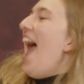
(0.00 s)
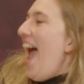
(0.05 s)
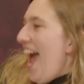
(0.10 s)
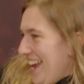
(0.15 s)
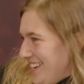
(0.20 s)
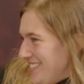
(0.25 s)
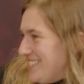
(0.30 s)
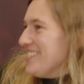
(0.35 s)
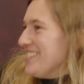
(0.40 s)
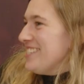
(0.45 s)

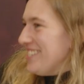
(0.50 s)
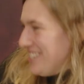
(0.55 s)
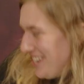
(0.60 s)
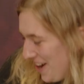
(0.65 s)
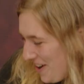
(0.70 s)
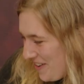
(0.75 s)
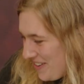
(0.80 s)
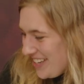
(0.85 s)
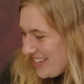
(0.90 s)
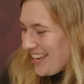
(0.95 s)
Head to
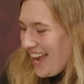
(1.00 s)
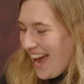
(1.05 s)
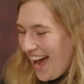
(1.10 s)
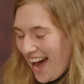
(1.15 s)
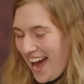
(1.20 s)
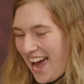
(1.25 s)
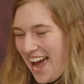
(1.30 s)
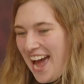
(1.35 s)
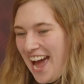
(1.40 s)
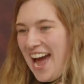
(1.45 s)
toe, yeah.
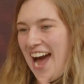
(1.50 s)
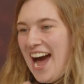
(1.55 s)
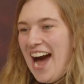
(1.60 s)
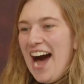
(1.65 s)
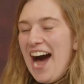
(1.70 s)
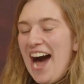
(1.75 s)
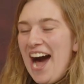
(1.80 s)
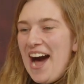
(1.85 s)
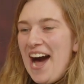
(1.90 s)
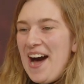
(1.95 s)

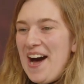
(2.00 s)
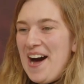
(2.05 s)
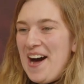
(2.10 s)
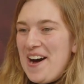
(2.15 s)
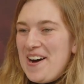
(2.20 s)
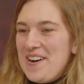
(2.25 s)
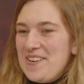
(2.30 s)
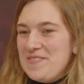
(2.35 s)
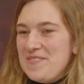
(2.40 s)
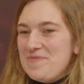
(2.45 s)

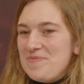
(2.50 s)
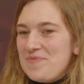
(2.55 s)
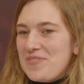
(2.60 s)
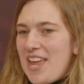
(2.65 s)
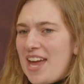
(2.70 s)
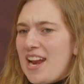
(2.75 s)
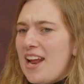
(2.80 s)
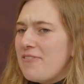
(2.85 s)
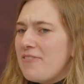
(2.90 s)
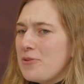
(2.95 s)
And
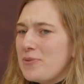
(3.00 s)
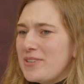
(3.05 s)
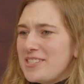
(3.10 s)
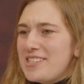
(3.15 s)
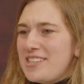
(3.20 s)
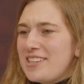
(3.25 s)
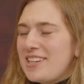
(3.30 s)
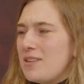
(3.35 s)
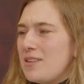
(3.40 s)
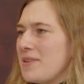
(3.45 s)
everyone's
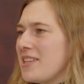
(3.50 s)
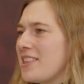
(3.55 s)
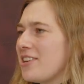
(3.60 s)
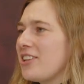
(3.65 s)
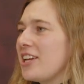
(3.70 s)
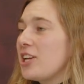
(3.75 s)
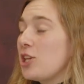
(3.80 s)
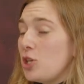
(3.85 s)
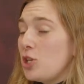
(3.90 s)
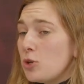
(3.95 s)
looking at me. They're
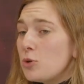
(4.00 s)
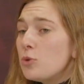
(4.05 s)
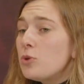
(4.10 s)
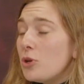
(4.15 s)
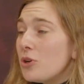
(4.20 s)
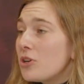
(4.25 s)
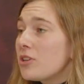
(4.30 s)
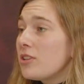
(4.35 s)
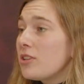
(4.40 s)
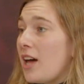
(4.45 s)
like, you
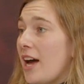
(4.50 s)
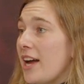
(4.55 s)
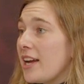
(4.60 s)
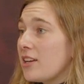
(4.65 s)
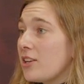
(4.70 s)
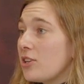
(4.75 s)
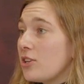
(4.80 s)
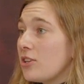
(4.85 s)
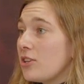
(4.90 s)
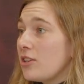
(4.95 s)
look like
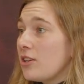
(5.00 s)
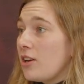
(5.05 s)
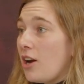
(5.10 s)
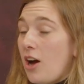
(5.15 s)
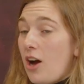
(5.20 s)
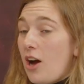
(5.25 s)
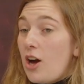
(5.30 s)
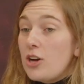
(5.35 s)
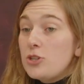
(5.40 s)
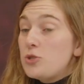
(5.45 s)

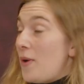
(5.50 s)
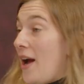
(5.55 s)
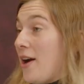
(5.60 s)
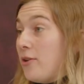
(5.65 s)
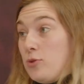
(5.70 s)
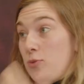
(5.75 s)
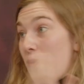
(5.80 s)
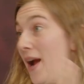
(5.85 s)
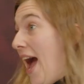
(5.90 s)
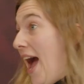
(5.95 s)
a
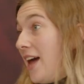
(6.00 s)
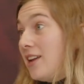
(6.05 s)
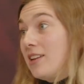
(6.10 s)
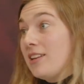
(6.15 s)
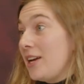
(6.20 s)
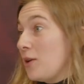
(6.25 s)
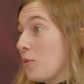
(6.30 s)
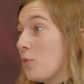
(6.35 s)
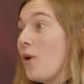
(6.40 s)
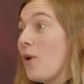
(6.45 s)
drowned rat.
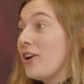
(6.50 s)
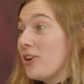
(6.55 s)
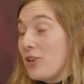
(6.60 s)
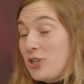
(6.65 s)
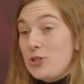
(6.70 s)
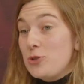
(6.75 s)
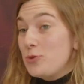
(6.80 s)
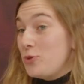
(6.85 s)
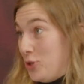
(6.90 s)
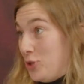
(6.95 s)
Like, what are
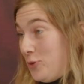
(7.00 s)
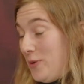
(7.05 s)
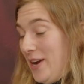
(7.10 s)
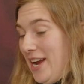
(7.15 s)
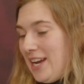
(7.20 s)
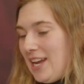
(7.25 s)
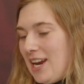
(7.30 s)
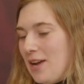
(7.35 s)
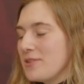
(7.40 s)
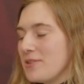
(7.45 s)
you
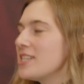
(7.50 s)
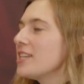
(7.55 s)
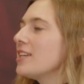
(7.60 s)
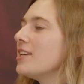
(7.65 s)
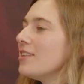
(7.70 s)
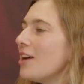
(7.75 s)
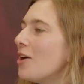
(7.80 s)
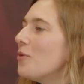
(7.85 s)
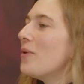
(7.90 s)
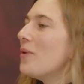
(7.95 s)
doing? And I was like, you
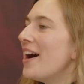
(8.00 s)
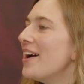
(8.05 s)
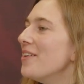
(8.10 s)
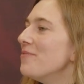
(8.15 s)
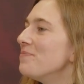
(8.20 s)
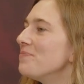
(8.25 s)
know what?